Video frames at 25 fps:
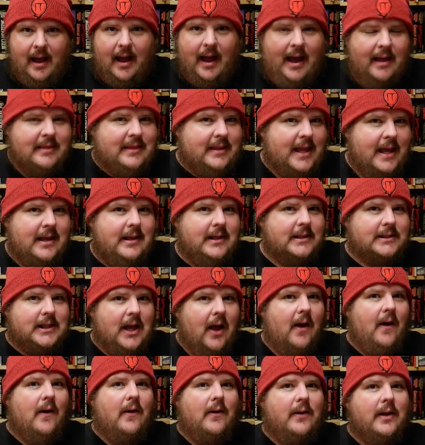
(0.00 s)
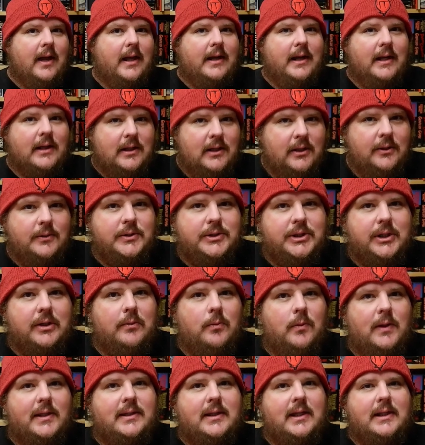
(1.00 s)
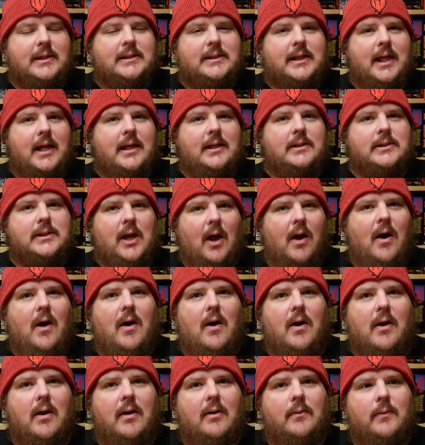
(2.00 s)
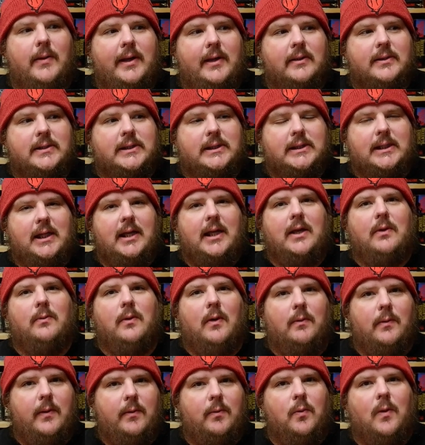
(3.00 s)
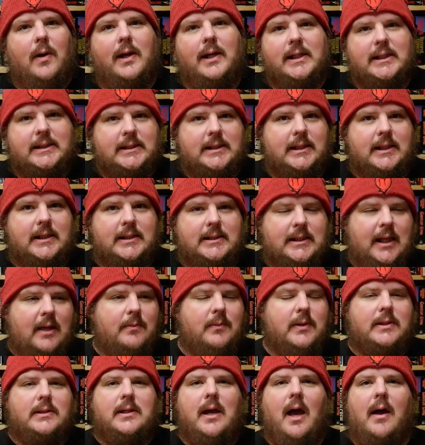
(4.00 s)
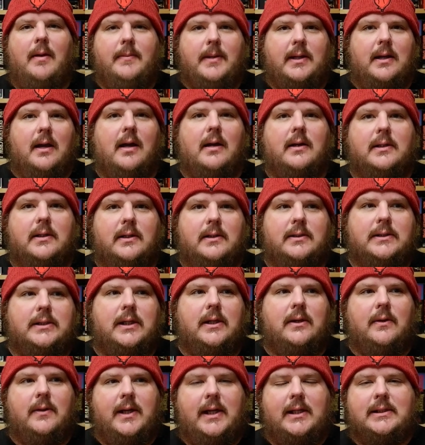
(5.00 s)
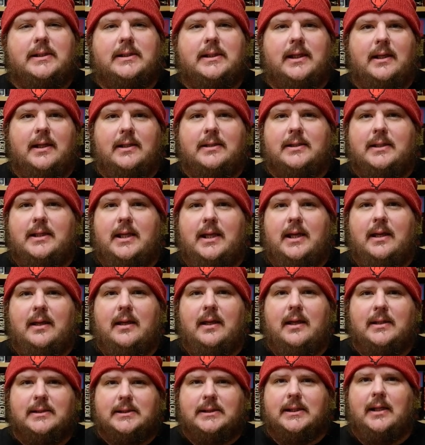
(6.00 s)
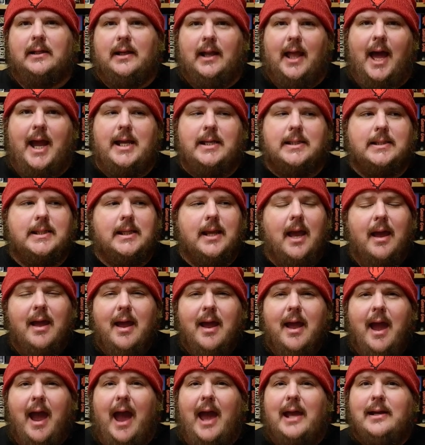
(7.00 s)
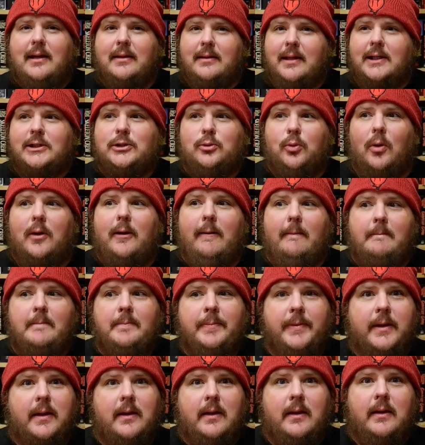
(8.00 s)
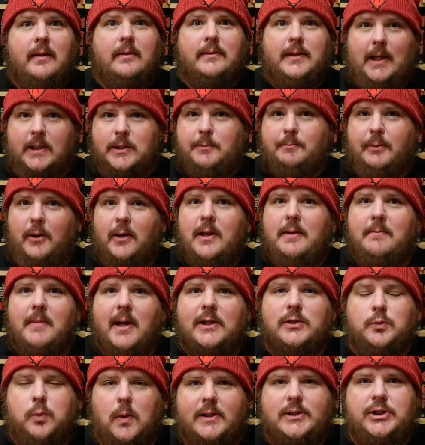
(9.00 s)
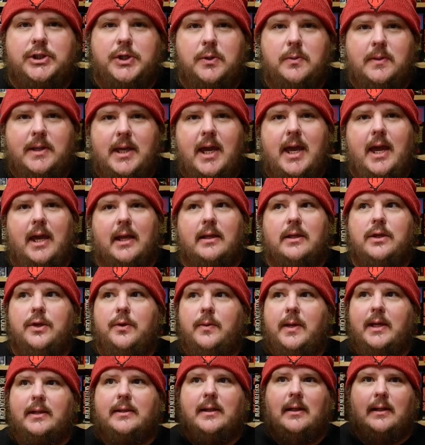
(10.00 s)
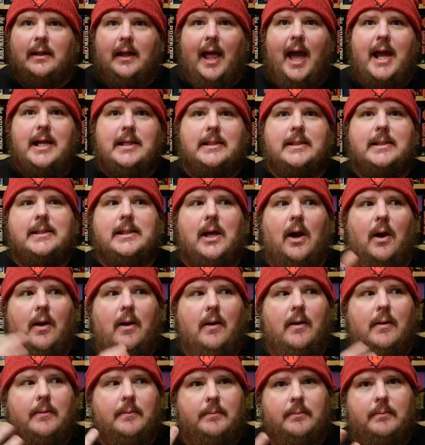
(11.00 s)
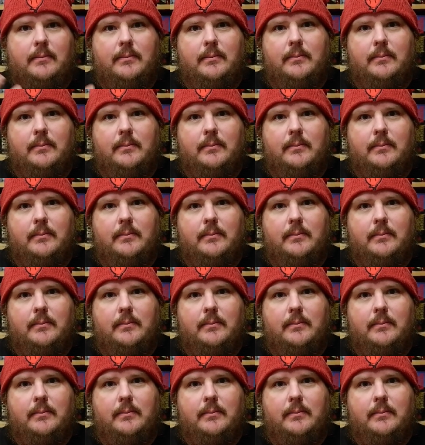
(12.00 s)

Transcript: I think it's all an illusion what these things are. We are seeing what we want to see. Same with Tommyknockers. You know, it's it's the it's the lights. And in this one, that's pretty much what you get. You get the lights are